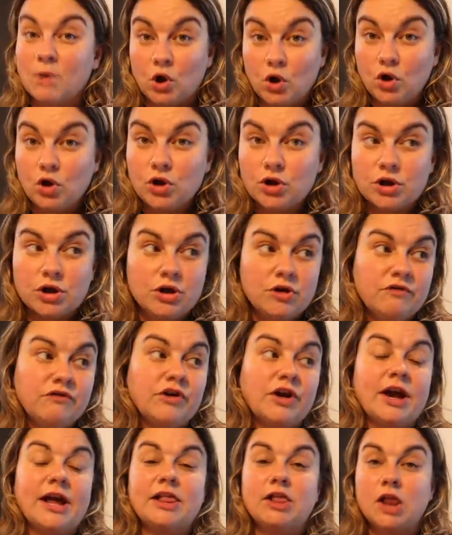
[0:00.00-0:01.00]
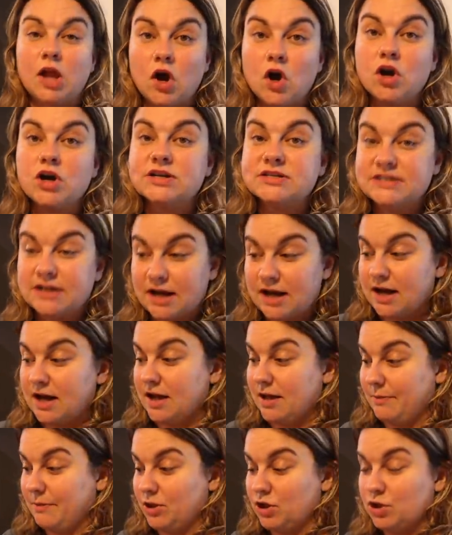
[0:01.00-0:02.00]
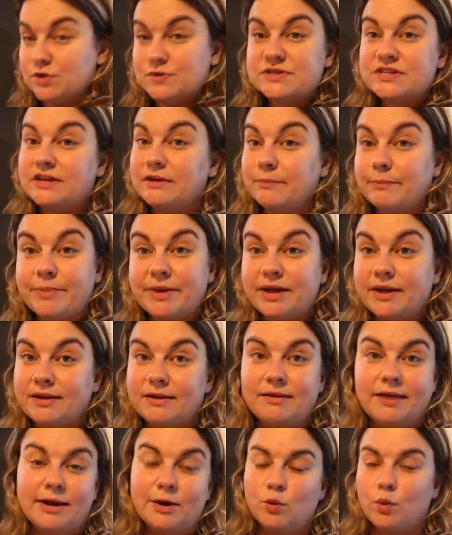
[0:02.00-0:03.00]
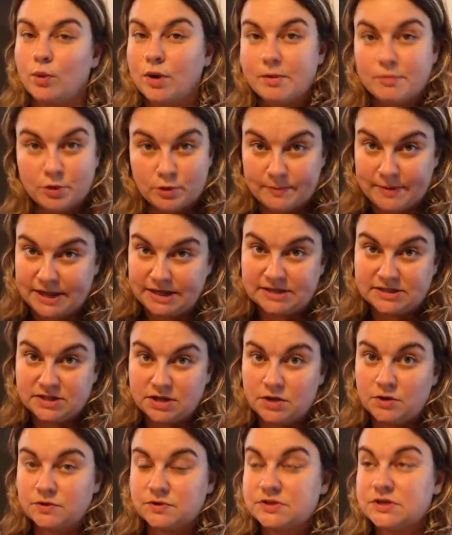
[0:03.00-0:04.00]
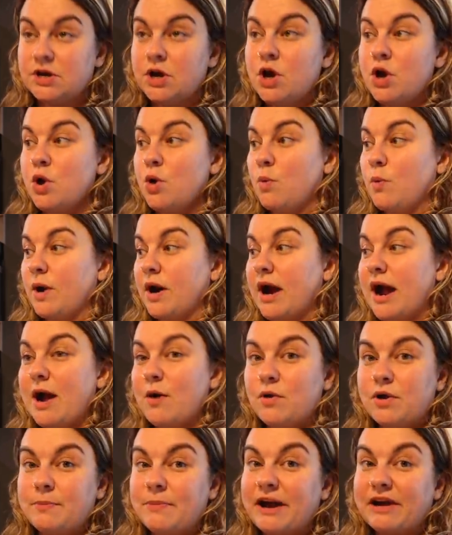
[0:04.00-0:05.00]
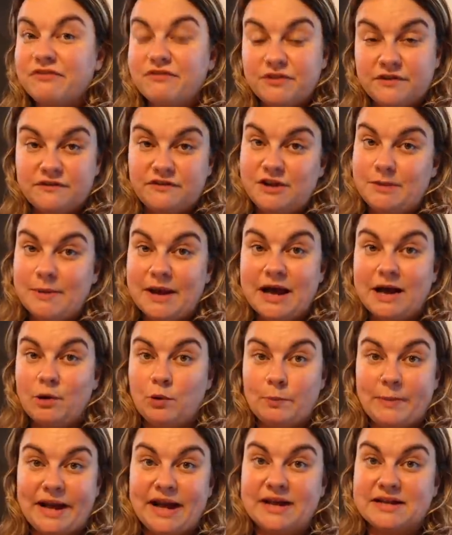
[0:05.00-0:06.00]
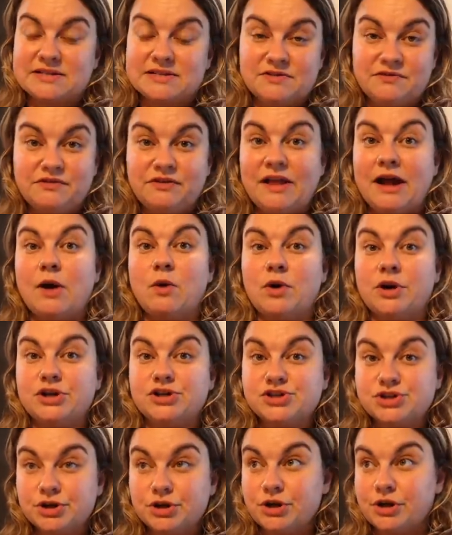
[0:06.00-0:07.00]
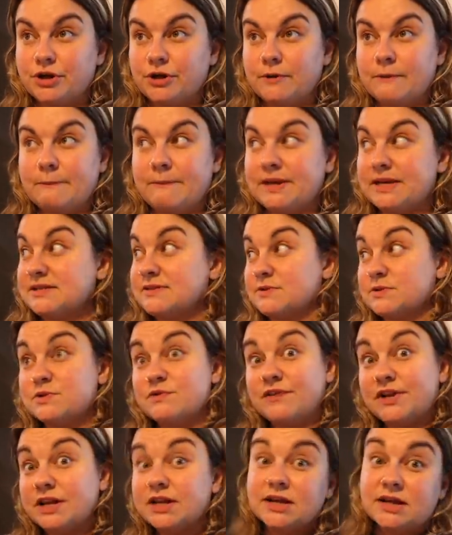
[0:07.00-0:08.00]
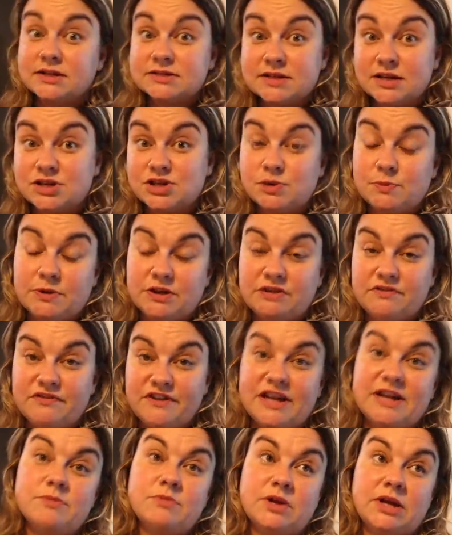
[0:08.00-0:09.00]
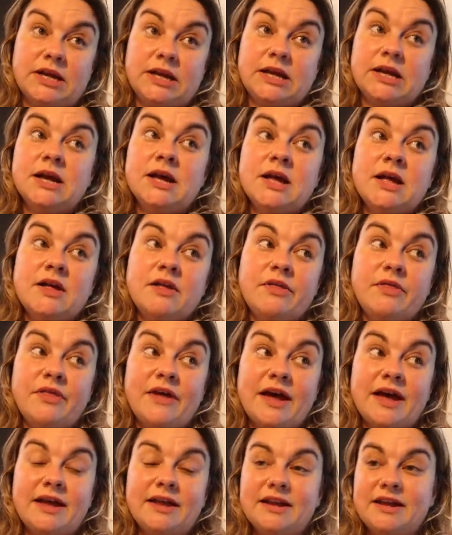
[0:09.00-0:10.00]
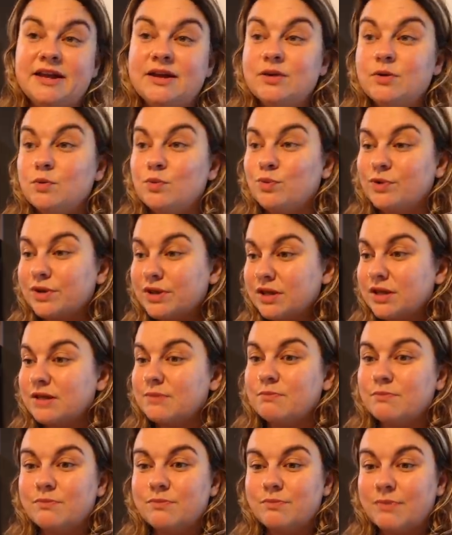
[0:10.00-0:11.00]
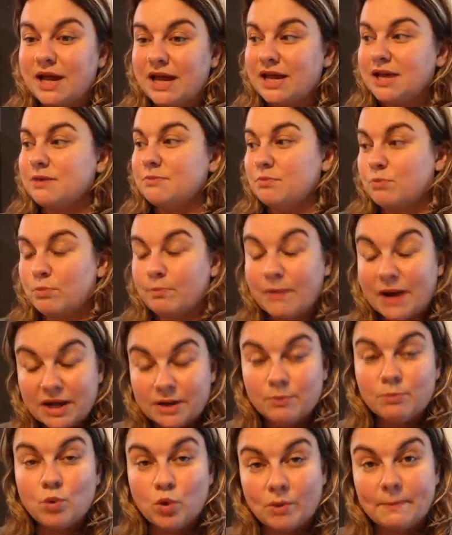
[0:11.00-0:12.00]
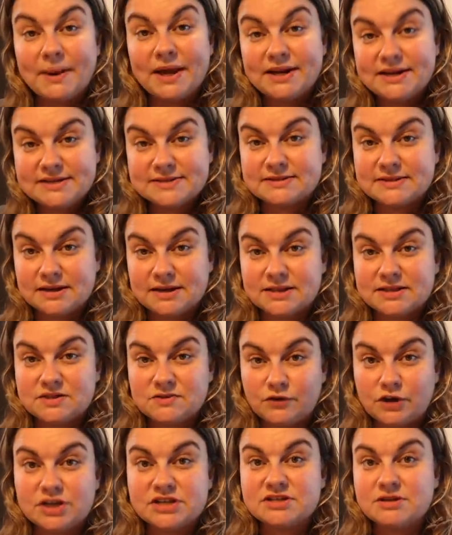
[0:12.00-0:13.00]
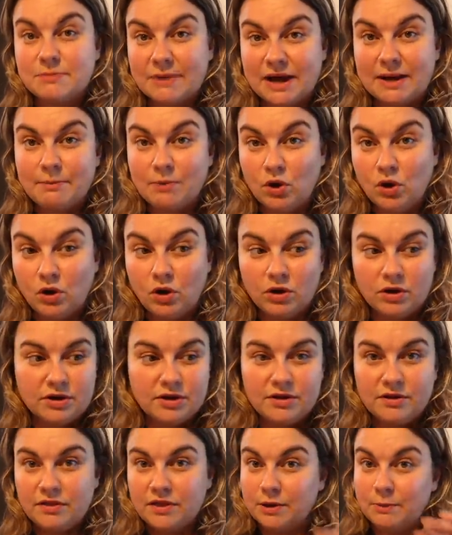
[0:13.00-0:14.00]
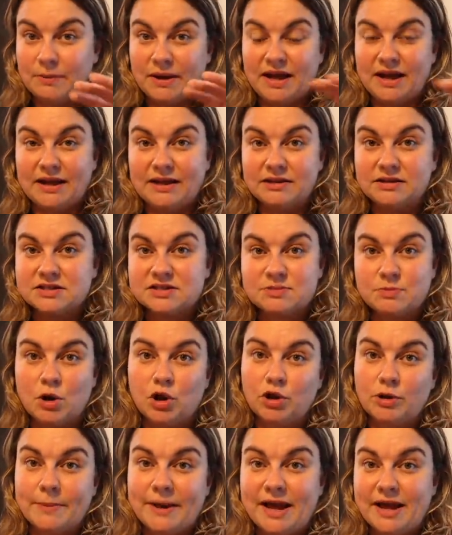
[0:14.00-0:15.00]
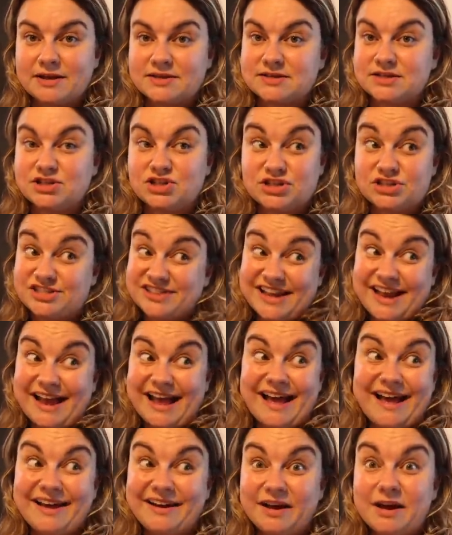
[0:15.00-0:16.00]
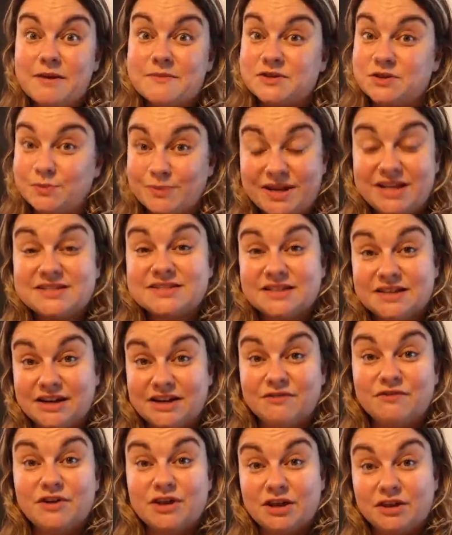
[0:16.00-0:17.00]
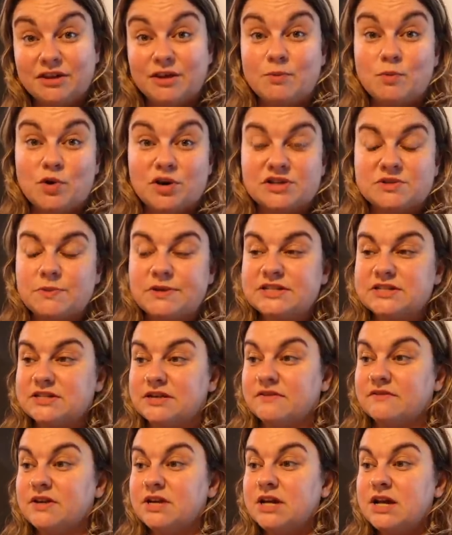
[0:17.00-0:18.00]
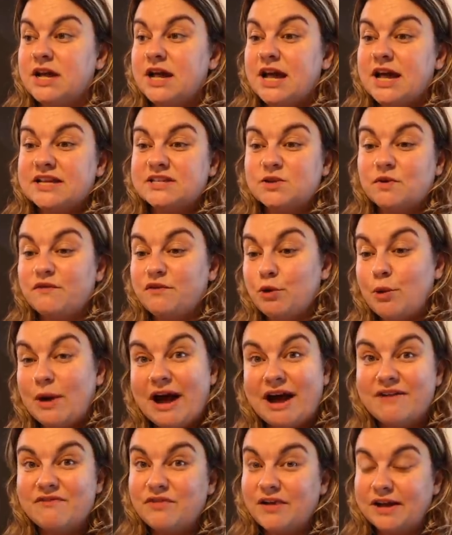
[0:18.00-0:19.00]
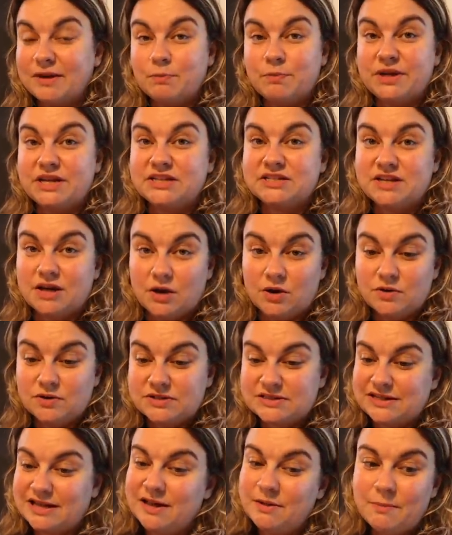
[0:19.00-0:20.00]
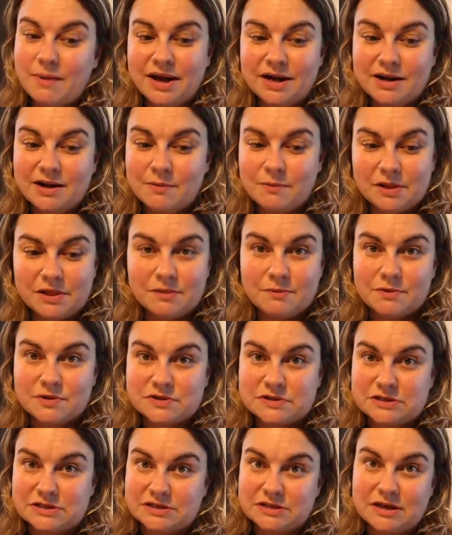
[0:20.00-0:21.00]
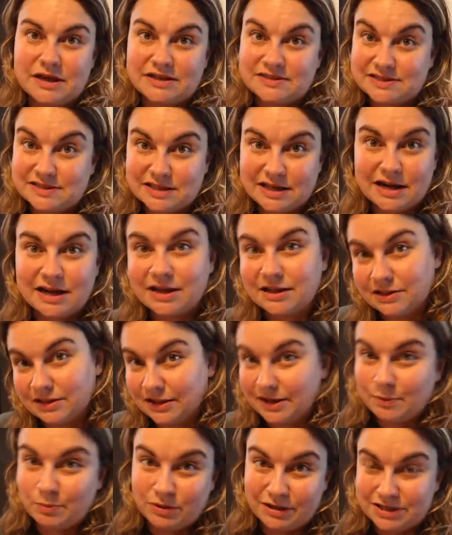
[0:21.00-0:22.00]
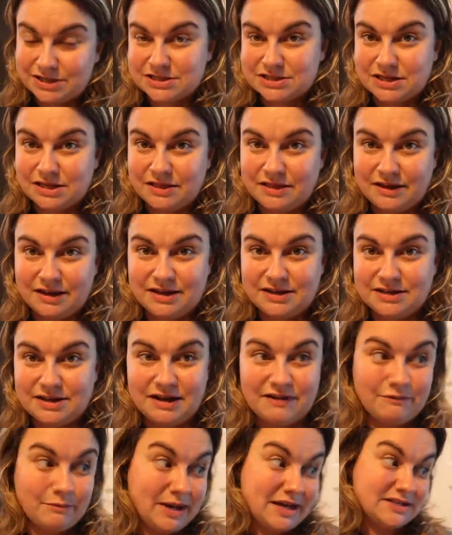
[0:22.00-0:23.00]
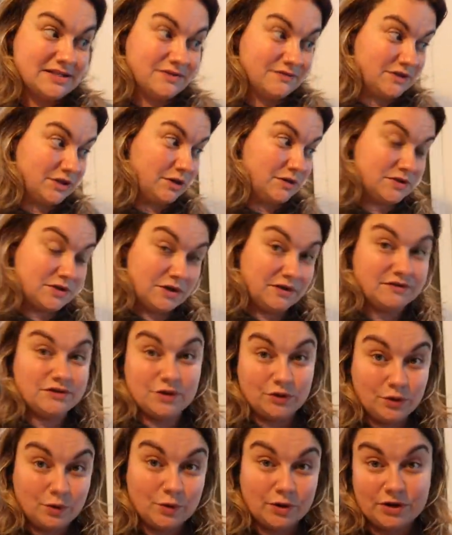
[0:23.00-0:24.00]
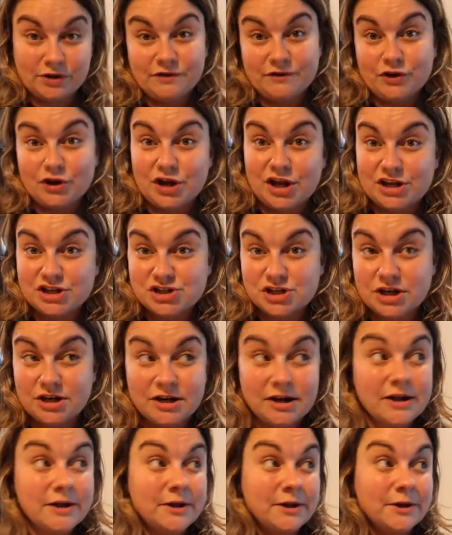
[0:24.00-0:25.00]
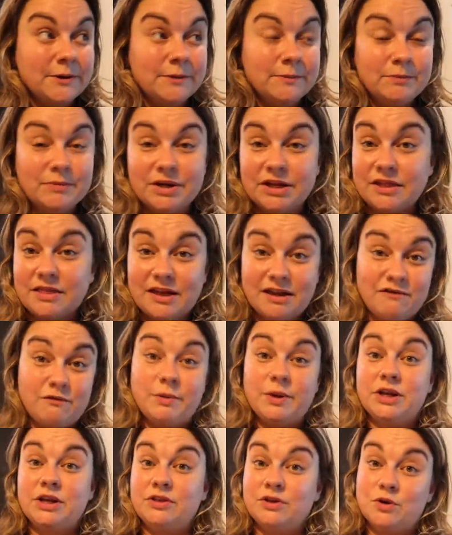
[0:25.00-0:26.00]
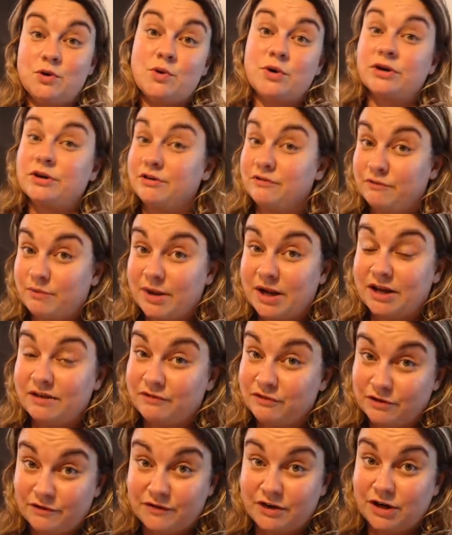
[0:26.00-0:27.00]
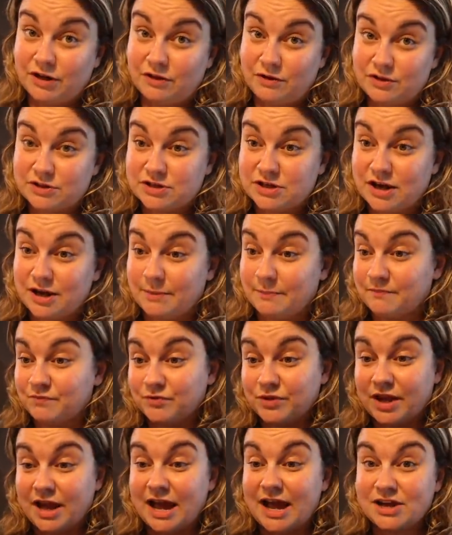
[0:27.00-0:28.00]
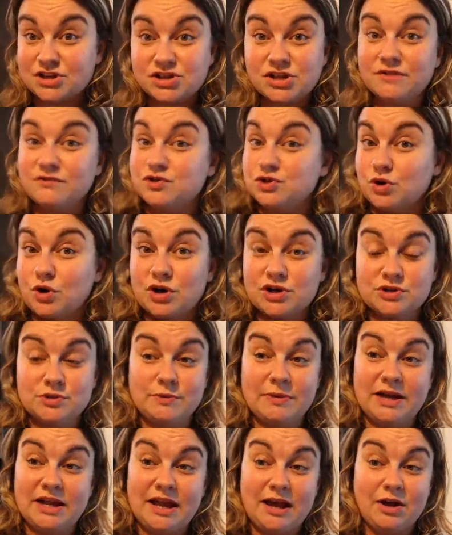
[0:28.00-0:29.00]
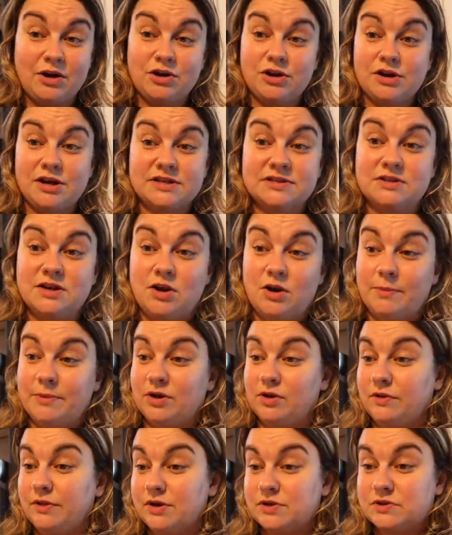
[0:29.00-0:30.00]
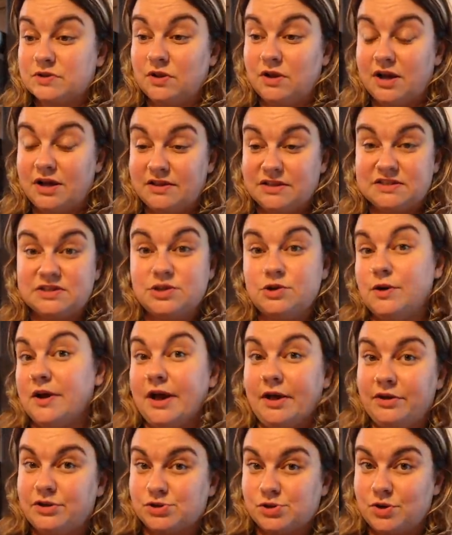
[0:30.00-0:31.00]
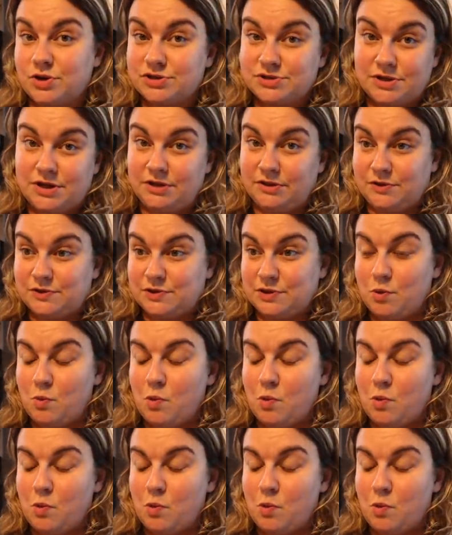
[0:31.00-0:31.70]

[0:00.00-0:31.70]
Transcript: bulk for a long time using big like Rubbermaid totes where I would buy 50 pound bags of flour and sugar because I was feeding such a big family that it really made much more money sense for us to buy bulk than buy smaller bags. It just, they add up to be significantly more expensive. And so if you have like big totes, it might not be the most aesthetically pleasing thing to have massive totes off to the corner of your kitchen, but they've been in the corner of mine for a very long time actually have jars on my counter. You guys comment on those a lot. These two gallon jars. I got those at